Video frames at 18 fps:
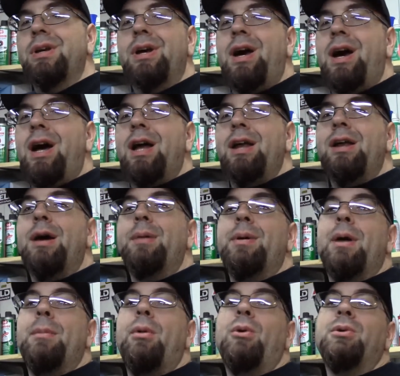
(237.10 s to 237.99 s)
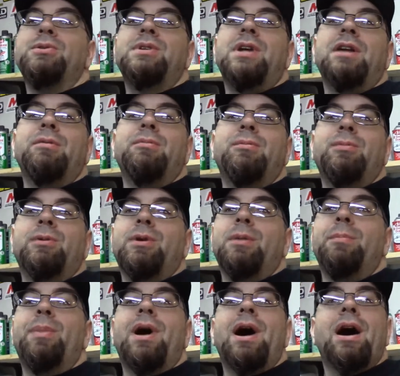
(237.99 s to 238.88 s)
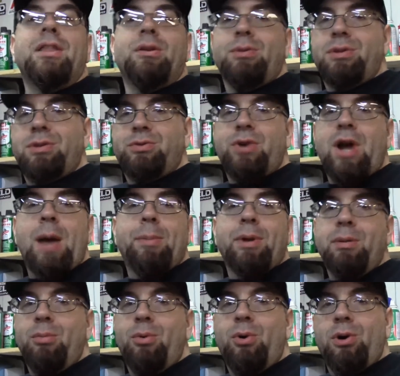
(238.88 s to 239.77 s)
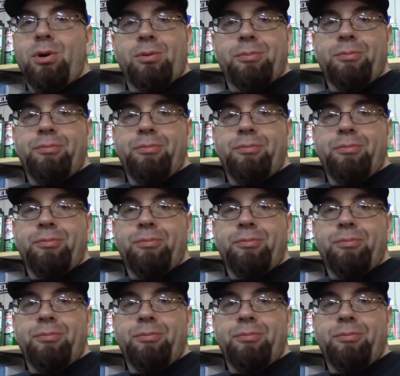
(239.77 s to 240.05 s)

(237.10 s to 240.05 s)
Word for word: I, I'm almost not even going to bother with scrap anymore.